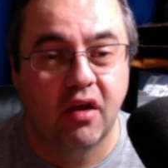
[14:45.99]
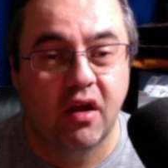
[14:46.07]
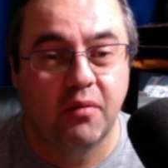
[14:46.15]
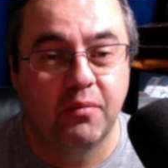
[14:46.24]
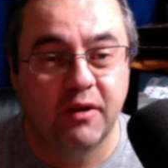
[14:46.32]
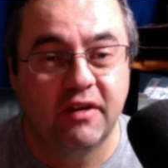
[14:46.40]

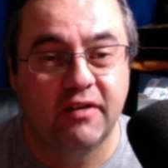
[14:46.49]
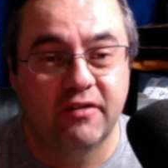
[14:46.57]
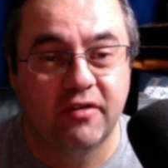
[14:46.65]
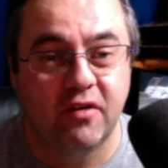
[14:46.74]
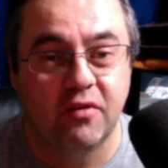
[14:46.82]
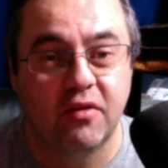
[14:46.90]
pretty
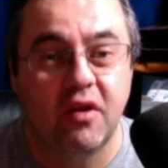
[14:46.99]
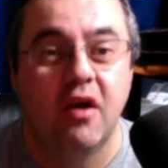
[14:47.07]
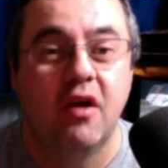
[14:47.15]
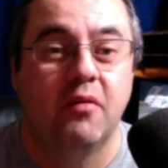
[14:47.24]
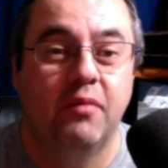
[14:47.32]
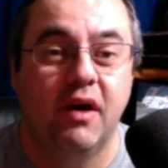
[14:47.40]
soon.
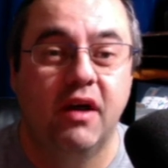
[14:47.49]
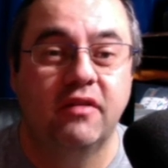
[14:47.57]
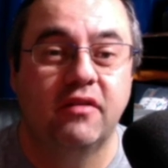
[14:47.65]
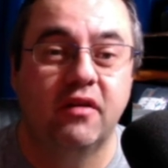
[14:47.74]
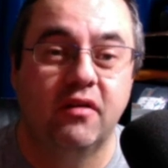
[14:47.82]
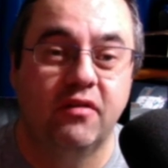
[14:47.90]
But
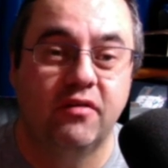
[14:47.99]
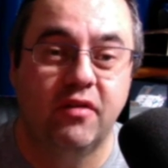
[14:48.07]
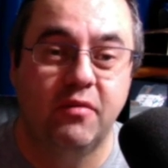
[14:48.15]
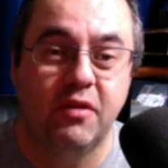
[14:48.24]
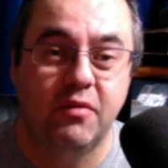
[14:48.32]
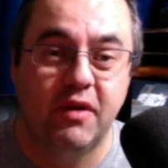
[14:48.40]
some
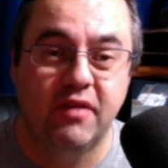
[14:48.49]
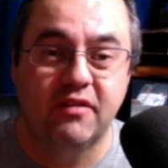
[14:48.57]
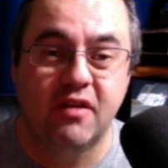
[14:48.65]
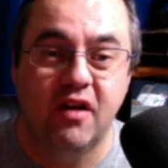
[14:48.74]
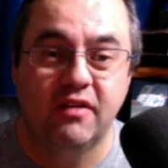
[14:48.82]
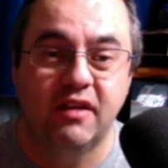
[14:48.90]
of the best
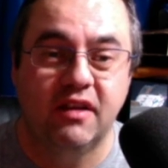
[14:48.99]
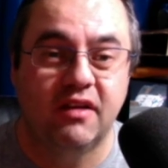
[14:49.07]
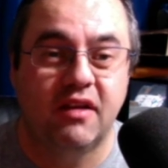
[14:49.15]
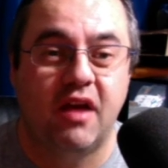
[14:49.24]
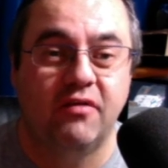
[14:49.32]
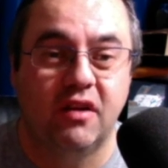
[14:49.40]
content
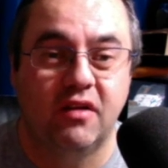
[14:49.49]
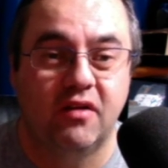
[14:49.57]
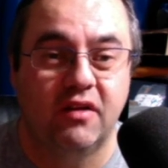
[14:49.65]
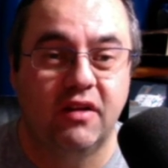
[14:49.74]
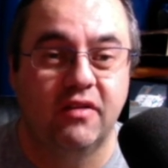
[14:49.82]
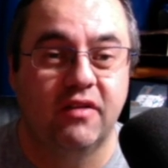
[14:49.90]
I've done on
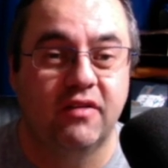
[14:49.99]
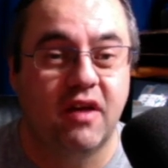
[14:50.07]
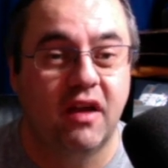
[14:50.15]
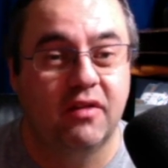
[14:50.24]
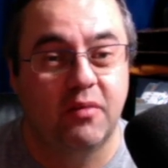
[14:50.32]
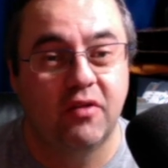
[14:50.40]
here that's
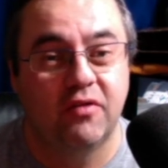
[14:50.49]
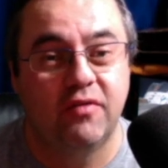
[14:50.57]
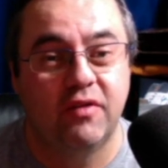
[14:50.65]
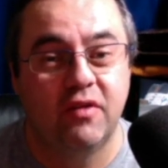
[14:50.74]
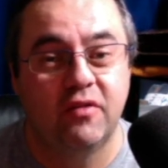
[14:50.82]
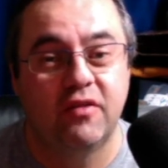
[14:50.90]
got the most
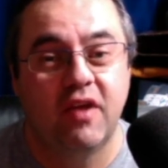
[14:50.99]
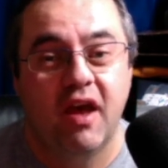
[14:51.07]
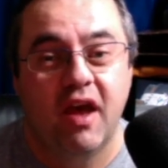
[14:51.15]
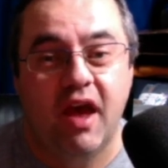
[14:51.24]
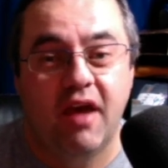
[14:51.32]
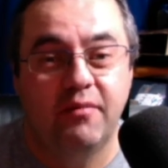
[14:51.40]
views
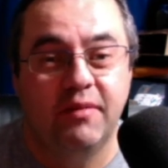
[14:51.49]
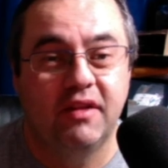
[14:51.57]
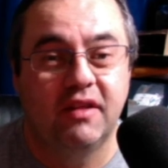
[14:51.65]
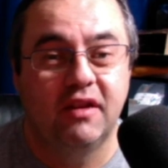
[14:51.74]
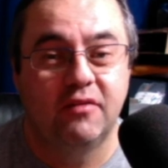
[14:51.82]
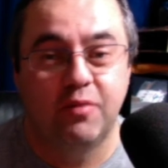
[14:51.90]
have been
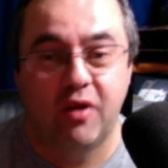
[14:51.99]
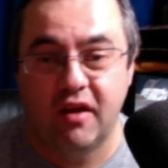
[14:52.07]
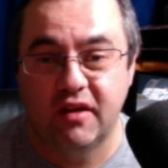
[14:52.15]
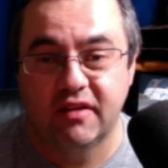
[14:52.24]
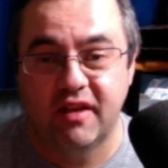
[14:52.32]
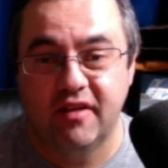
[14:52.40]
these
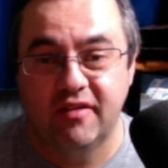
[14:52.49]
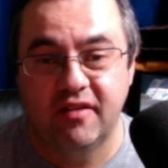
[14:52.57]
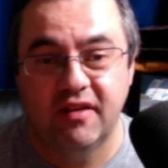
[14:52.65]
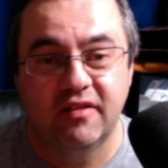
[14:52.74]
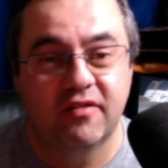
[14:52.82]
product testings.